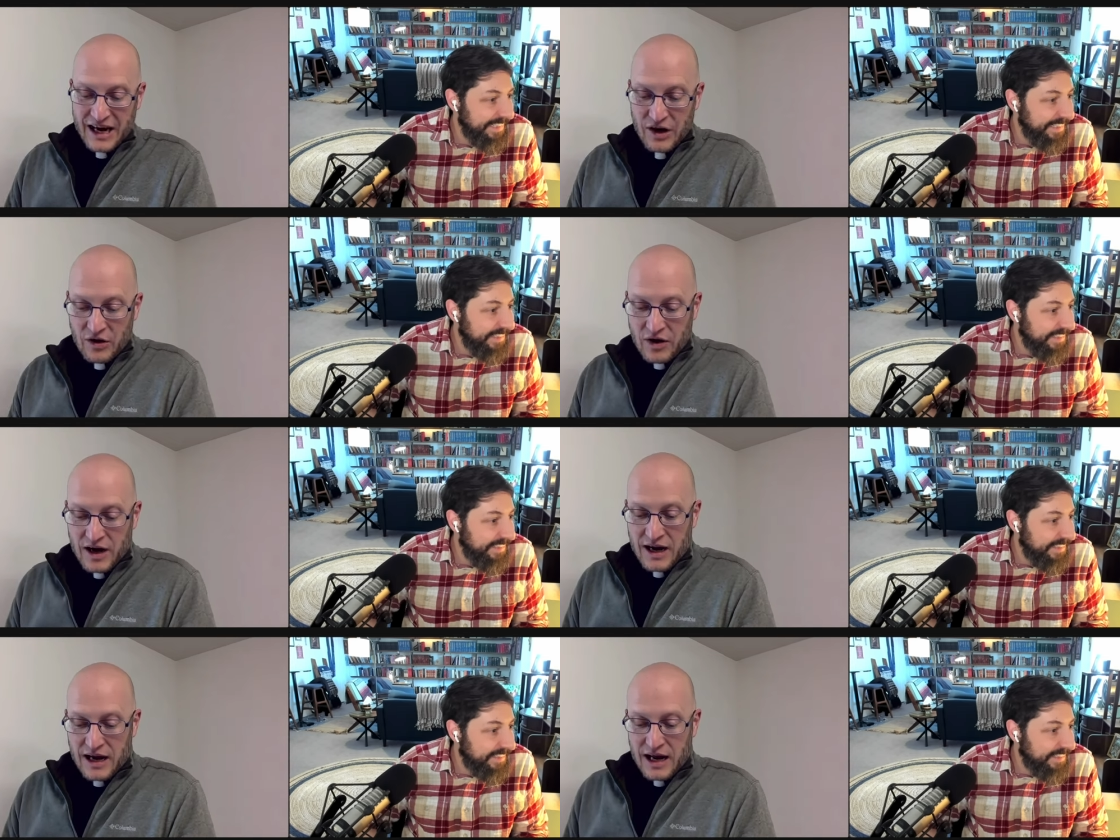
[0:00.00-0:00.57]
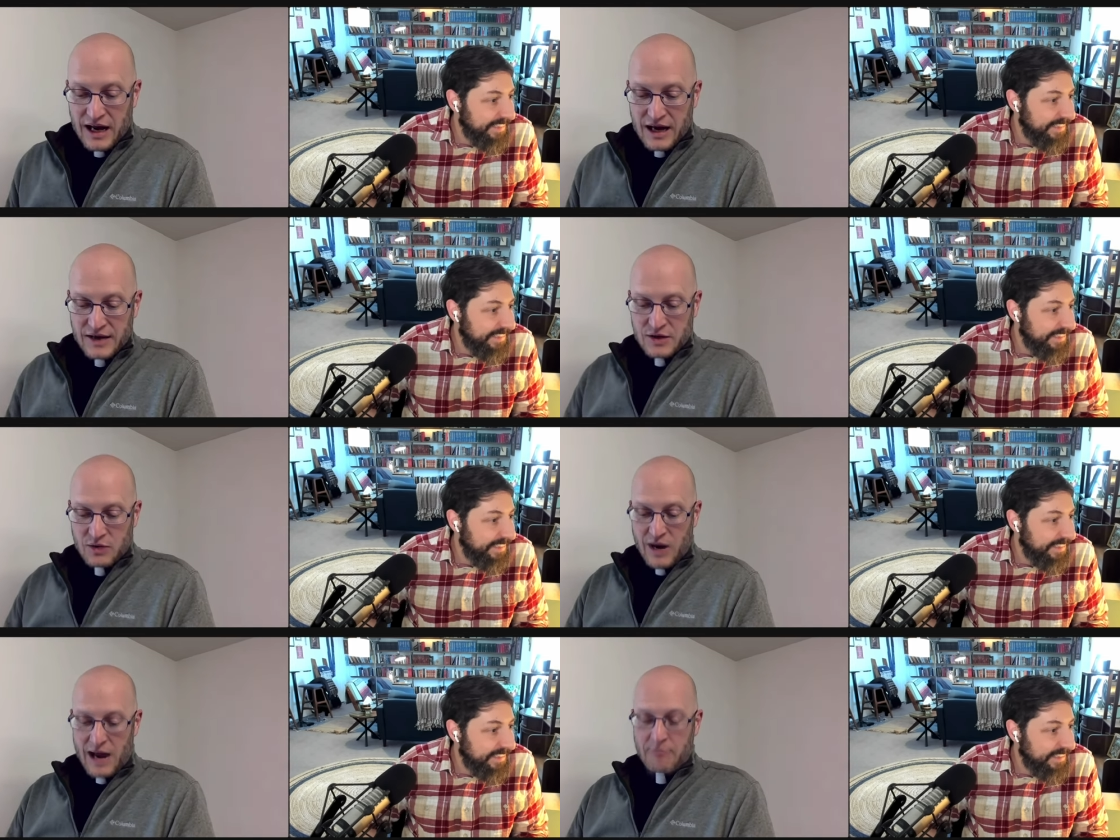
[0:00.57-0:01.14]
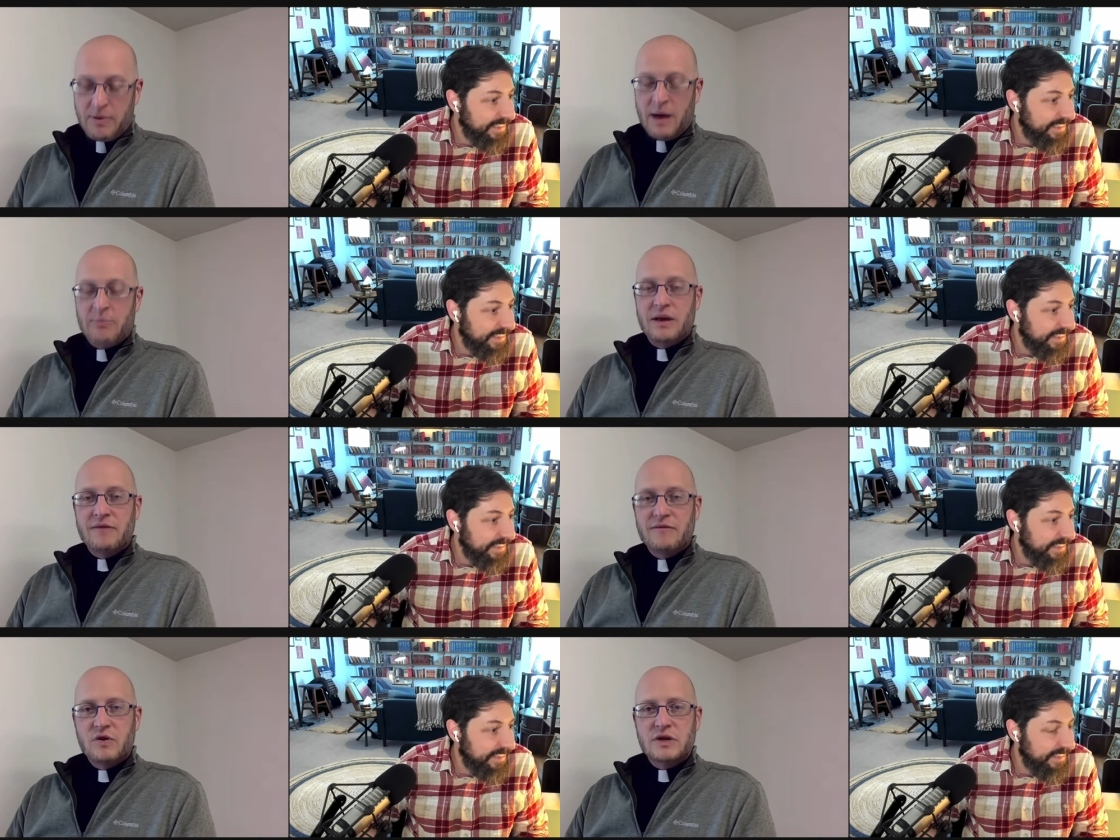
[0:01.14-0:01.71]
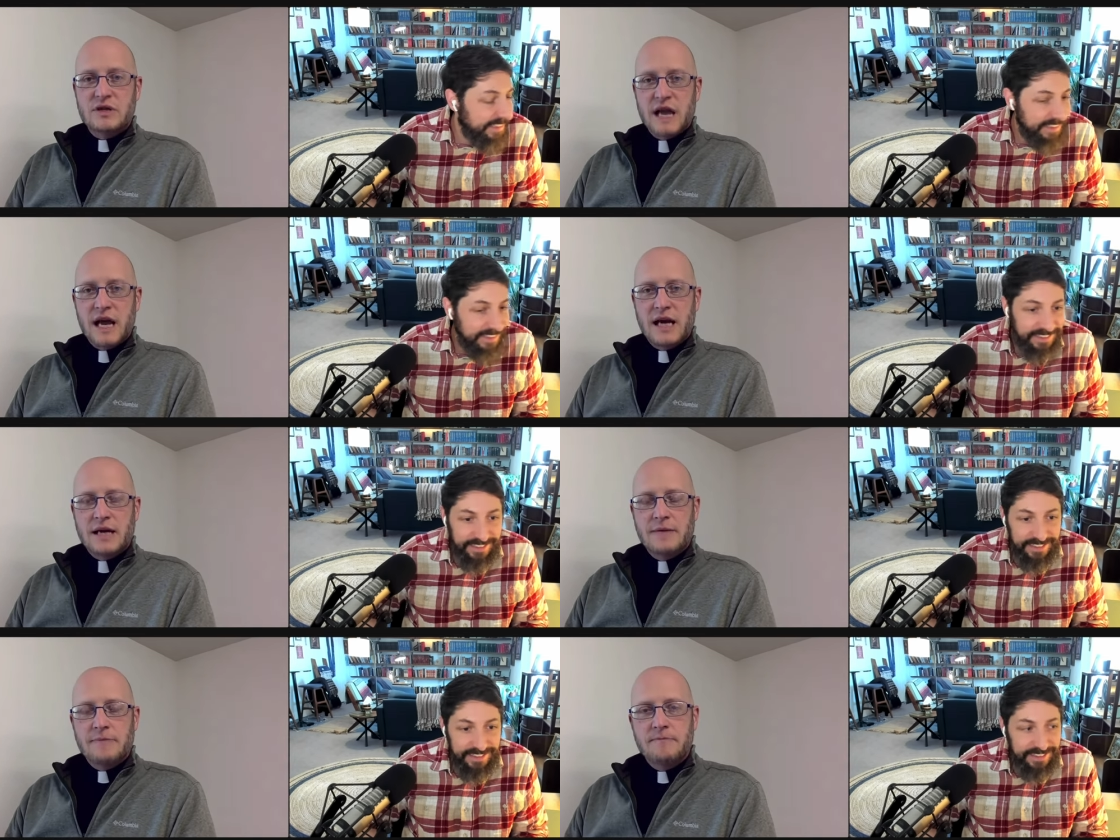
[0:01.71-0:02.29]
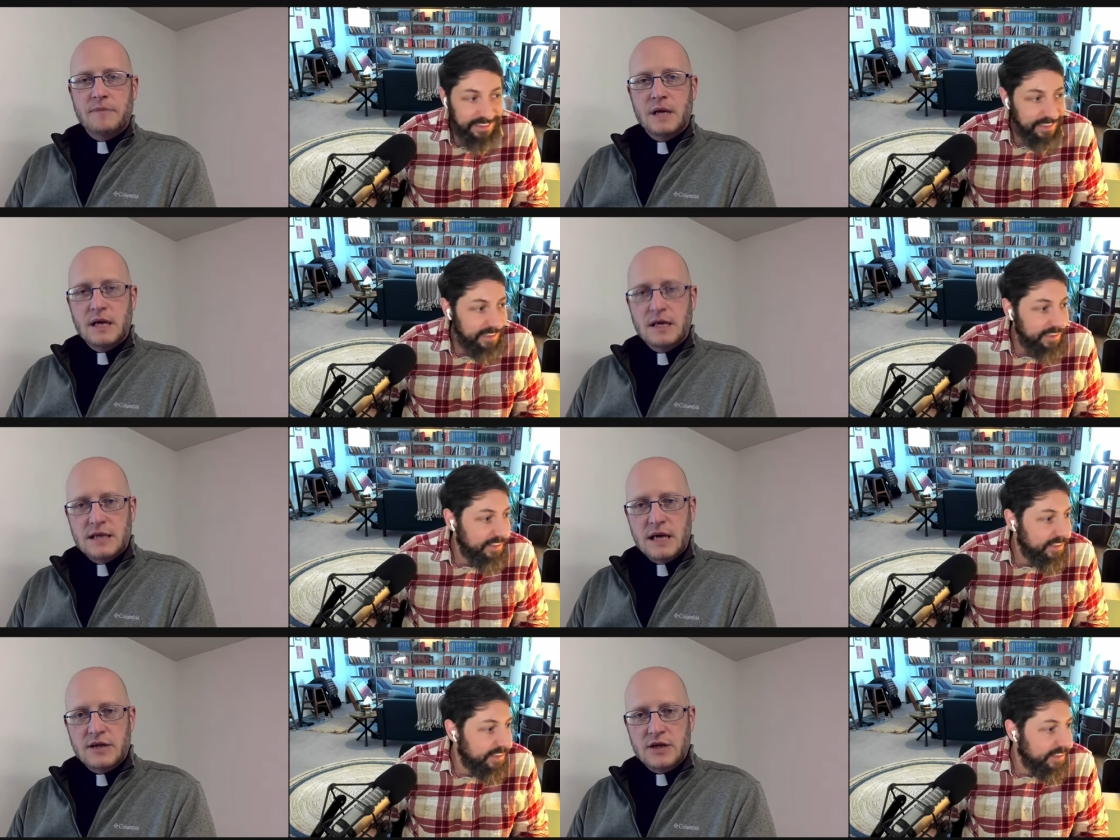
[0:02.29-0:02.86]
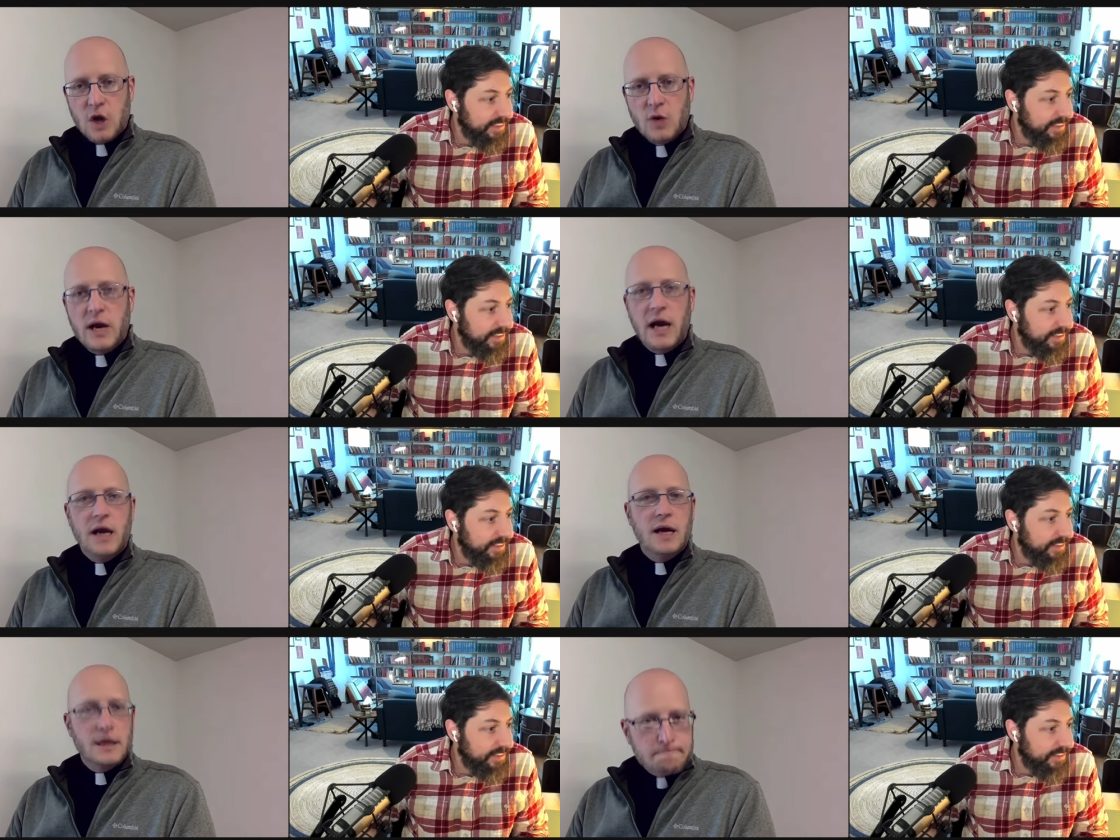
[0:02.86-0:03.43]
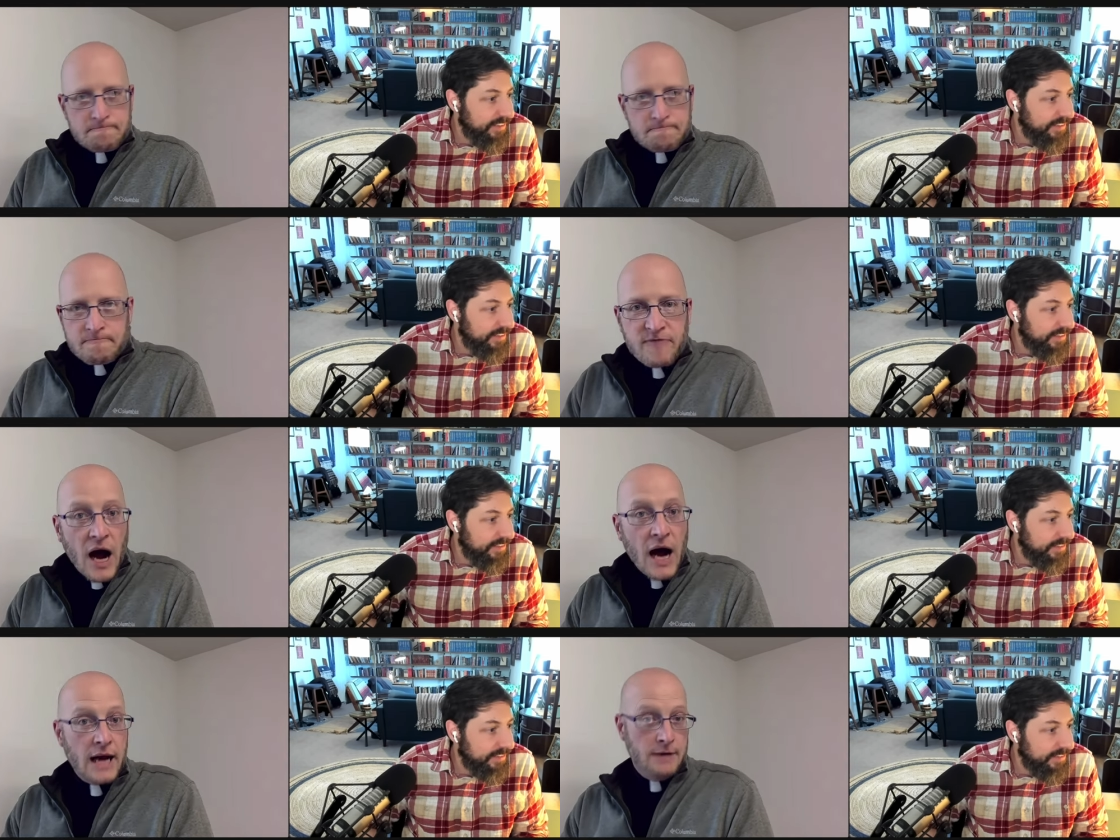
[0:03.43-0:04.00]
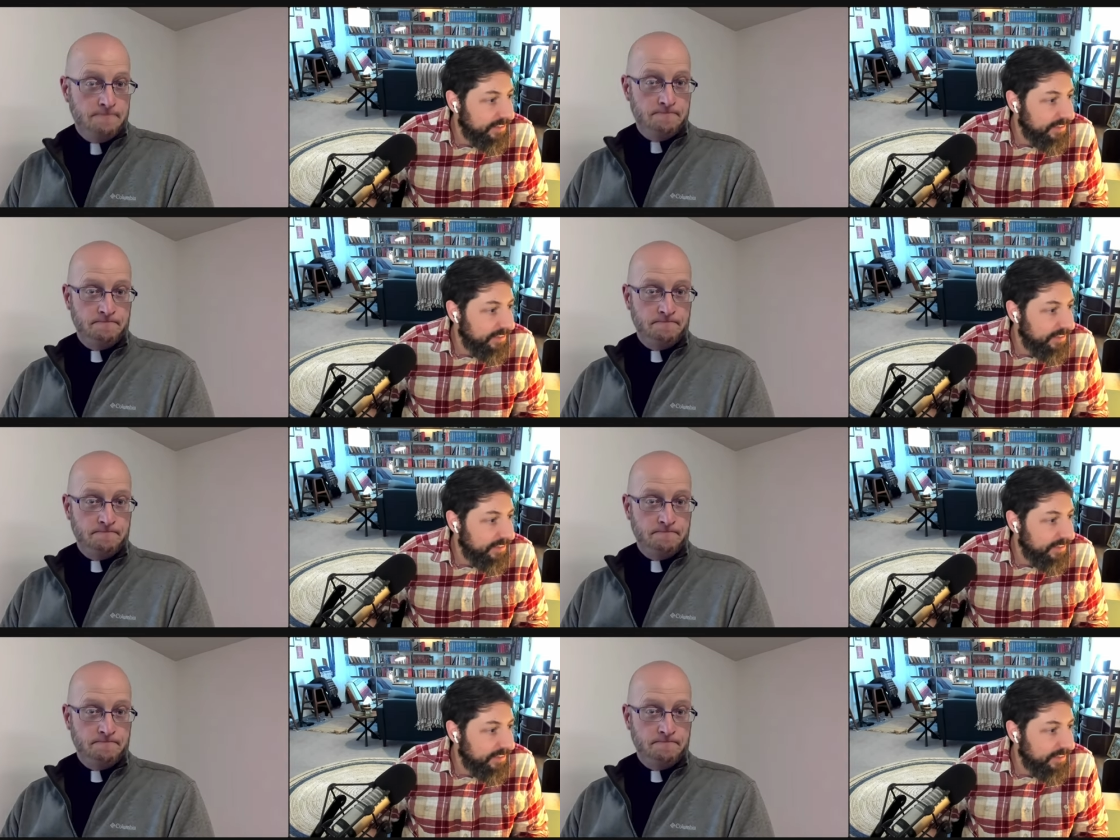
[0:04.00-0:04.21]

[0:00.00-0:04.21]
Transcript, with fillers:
Speaker 1: here uh, to wrap up in verse 8, he says, "Okay, fine.